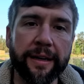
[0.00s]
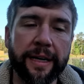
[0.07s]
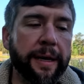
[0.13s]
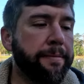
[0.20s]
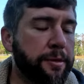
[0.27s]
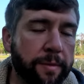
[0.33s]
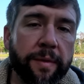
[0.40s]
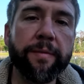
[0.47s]

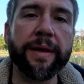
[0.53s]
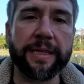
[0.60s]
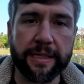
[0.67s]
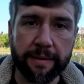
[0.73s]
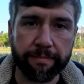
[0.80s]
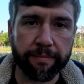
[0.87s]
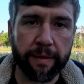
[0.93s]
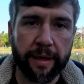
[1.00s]
keeps me
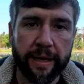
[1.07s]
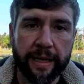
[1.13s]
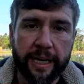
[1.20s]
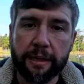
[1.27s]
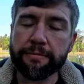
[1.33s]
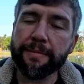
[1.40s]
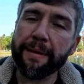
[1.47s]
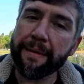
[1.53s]
busy,
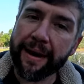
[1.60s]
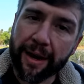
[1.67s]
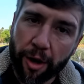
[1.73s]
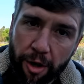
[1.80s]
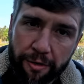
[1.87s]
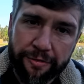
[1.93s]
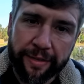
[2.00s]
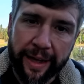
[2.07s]
keeps my mind
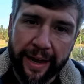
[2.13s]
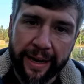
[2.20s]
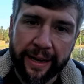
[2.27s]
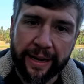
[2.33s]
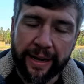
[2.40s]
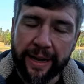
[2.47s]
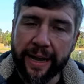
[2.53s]
off that,